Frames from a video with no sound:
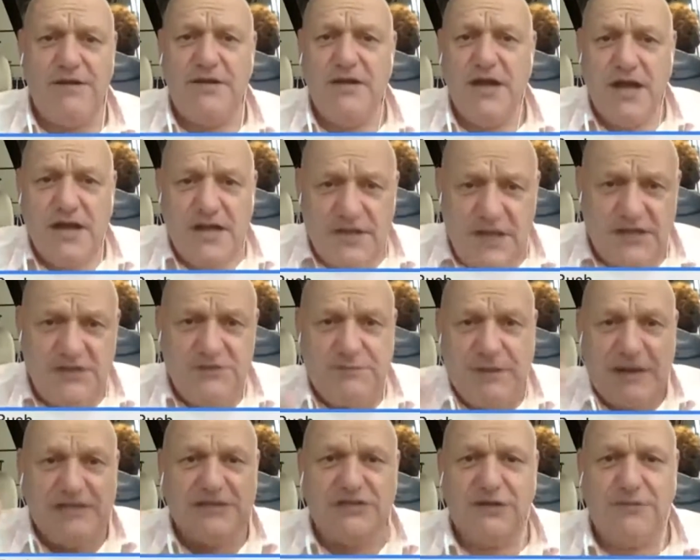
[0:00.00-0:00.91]
they
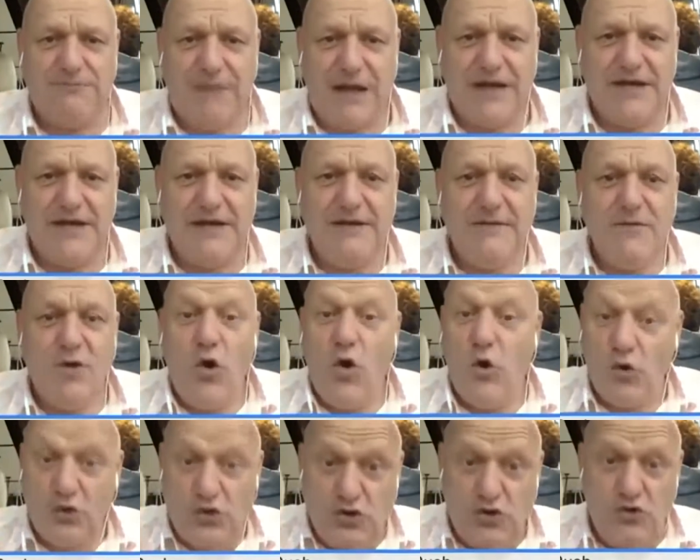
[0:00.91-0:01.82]
spend some money, or
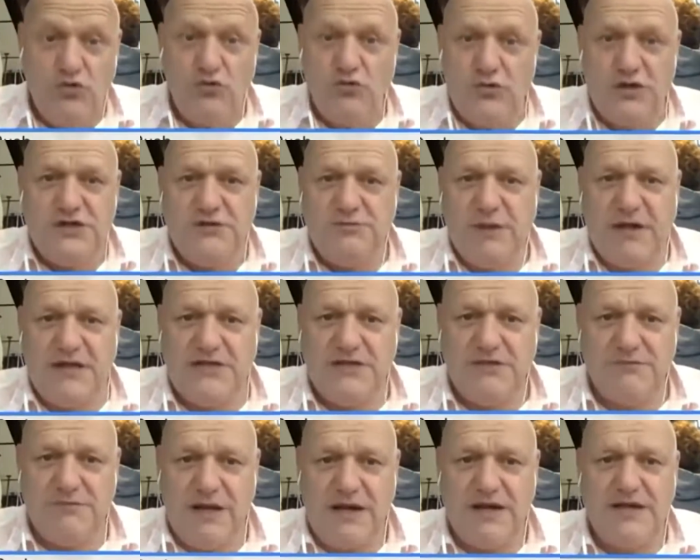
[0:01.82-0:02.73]
you re-spend some
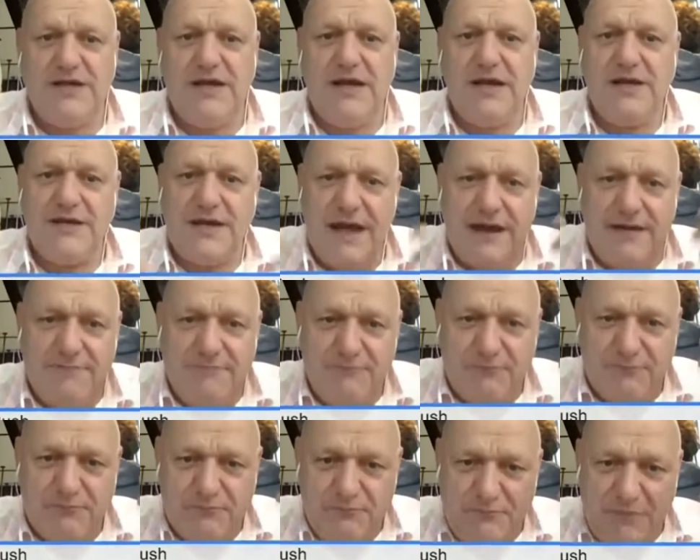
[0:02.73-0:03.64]
money, and that
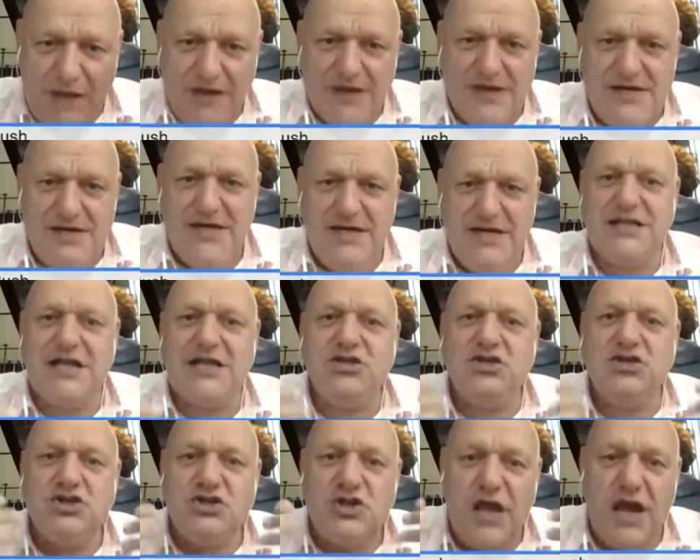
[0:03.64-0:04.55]
money is then
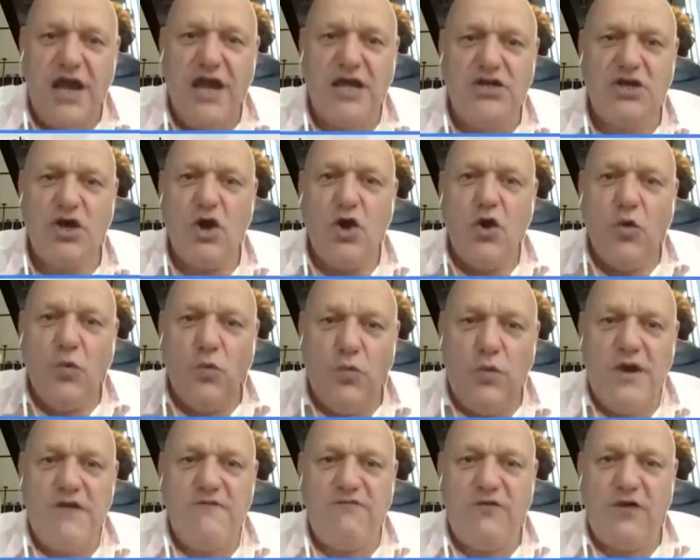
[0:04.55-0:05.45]
shared with
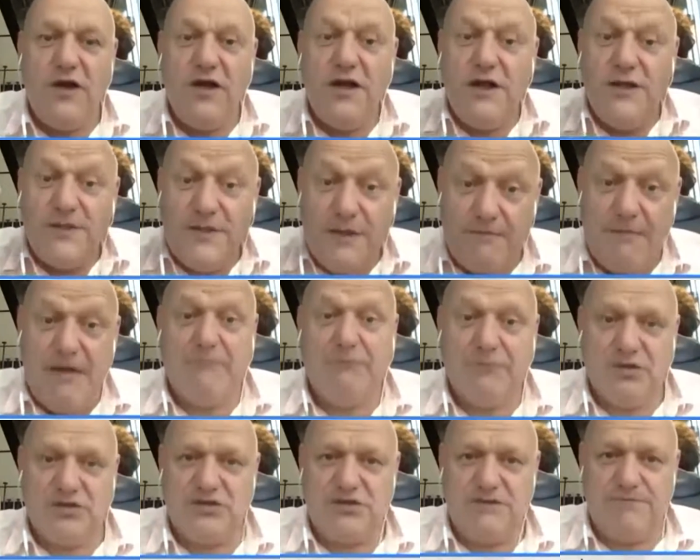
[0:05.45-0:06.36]
the members.
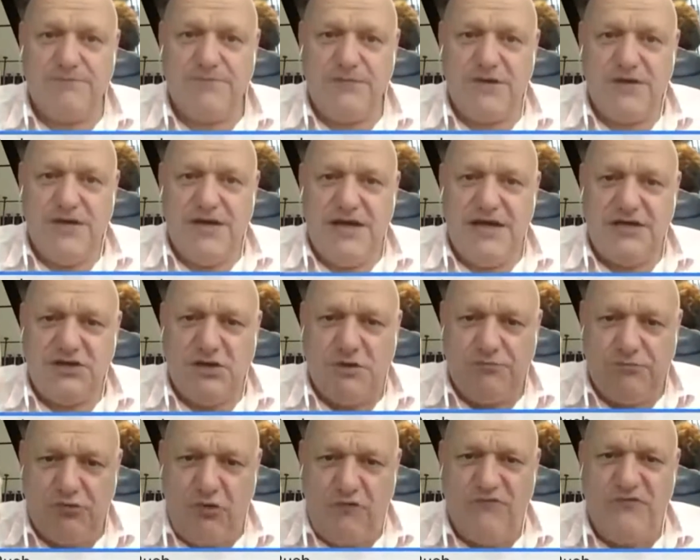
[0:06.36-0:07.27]
It's a
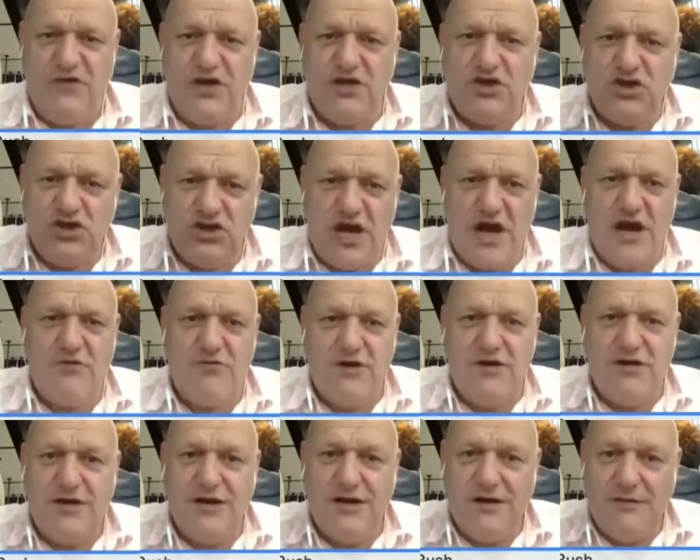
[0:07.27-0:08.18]
profit-sharing
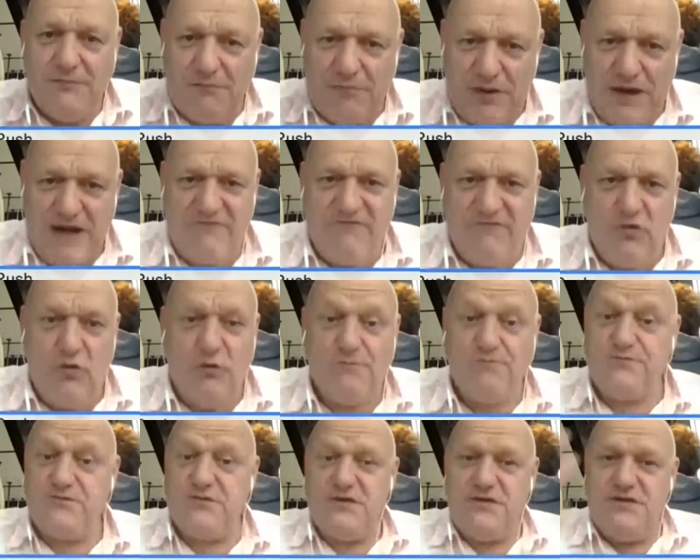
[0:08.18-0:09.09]
platform.
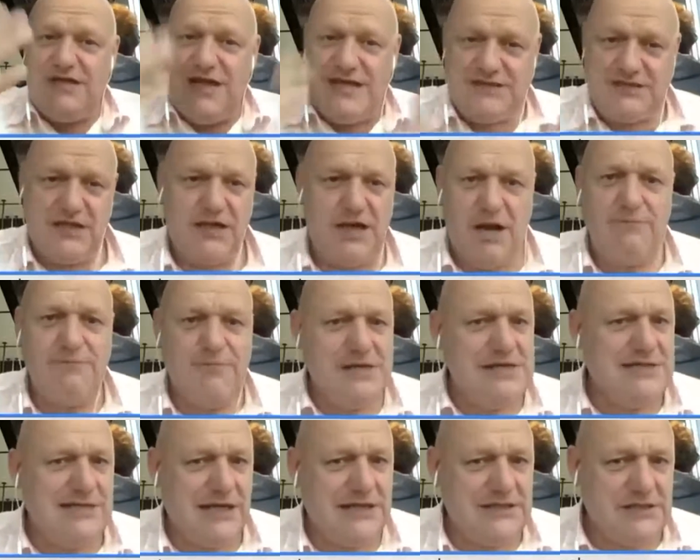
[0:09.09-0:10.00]
Yes, the company
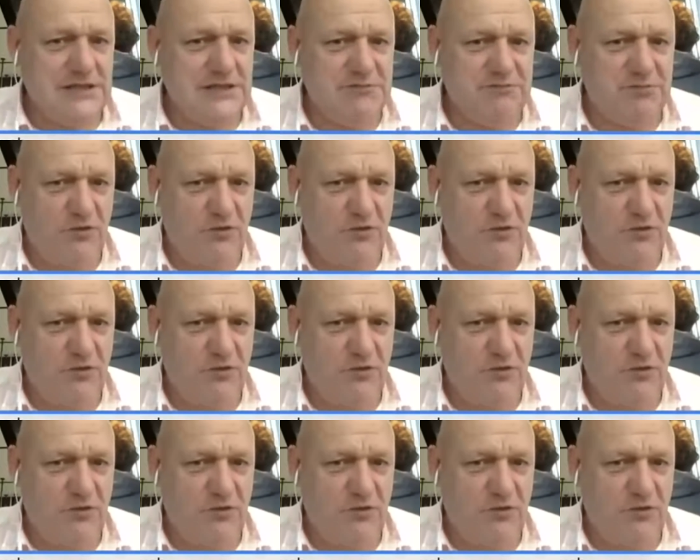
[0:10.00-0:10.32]
takes its profit,